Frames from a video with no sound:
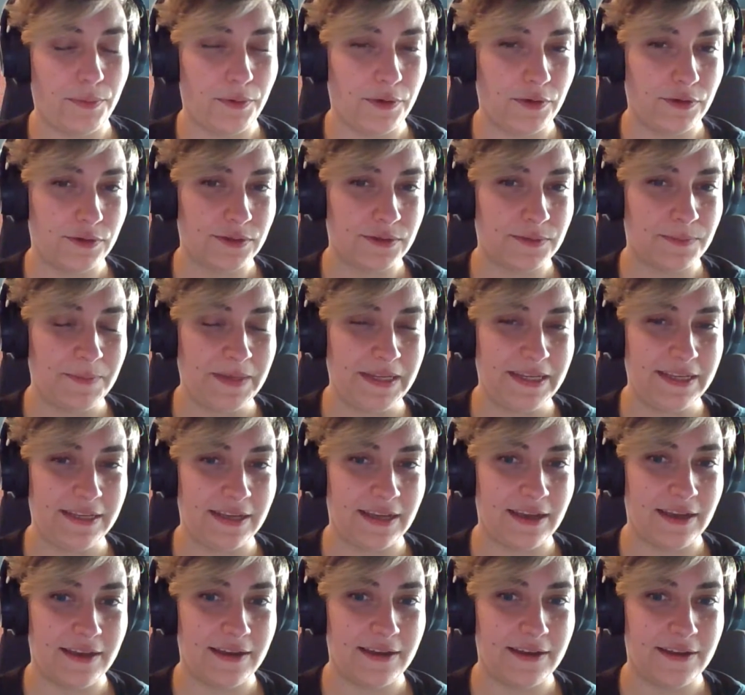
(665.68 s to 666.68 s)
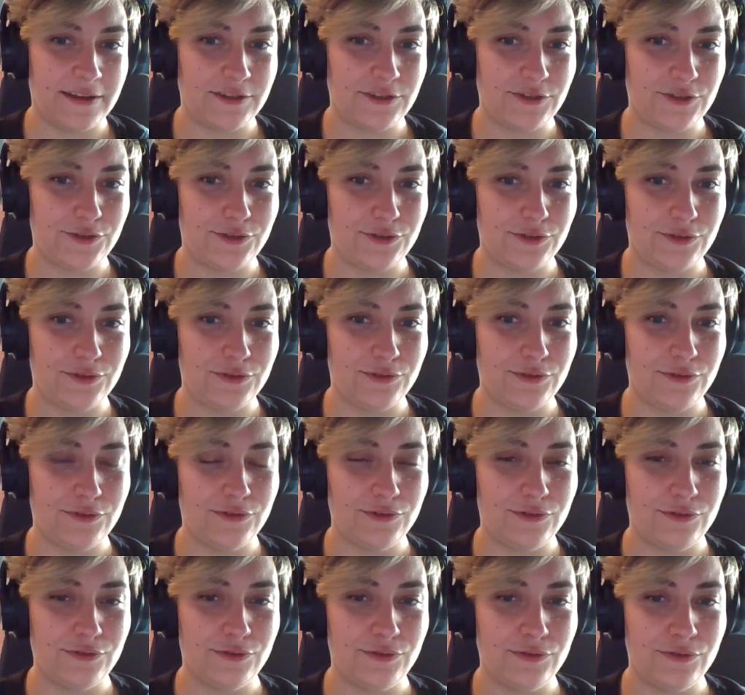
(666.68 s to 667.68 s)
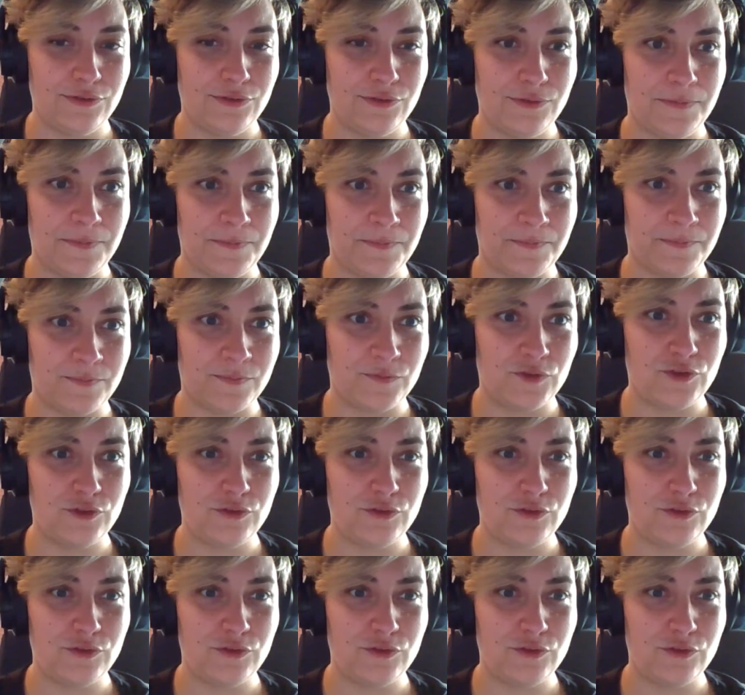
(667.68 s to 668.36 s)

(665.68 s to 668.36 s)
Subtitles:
proposed me to